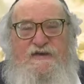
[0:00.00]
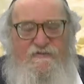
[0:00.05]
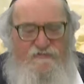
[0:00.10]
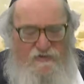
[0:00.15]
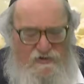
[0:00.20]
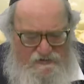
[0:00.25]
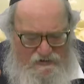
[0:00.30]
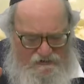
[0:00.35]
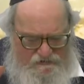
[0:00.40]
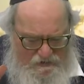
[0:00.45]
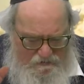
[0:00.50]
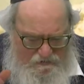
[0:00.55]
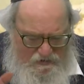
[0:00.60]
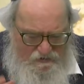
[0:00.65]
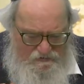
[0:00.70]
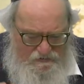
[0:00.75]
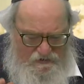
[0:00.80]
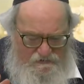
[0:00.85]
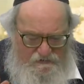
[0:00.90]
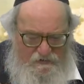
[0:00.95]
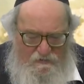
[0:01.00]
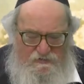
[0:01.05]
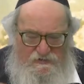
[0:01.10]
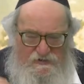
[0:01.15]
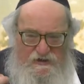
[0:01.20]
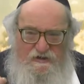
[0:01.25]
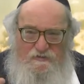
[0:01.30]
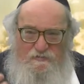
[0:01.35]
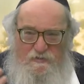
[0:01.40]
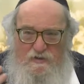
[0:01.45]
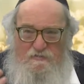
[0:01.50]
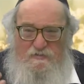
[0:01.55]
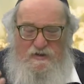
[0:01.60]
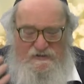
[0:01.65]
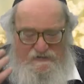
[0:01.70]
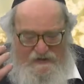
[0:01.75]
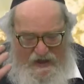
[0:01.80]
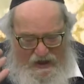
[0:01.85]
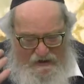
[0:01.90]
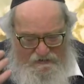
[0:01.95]
Of course, Hashem hears and Hashem sees, but it
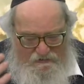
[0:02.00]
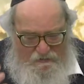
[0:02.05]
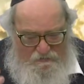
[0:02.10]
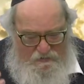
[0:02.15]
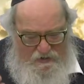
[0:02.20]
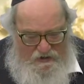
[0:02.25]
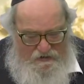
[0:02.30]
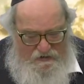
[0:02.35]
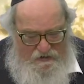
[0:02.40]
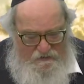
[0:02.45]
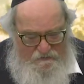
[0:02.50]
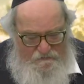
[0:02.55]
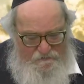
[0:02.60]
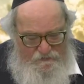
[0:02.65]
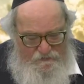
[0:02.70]
means act upon it.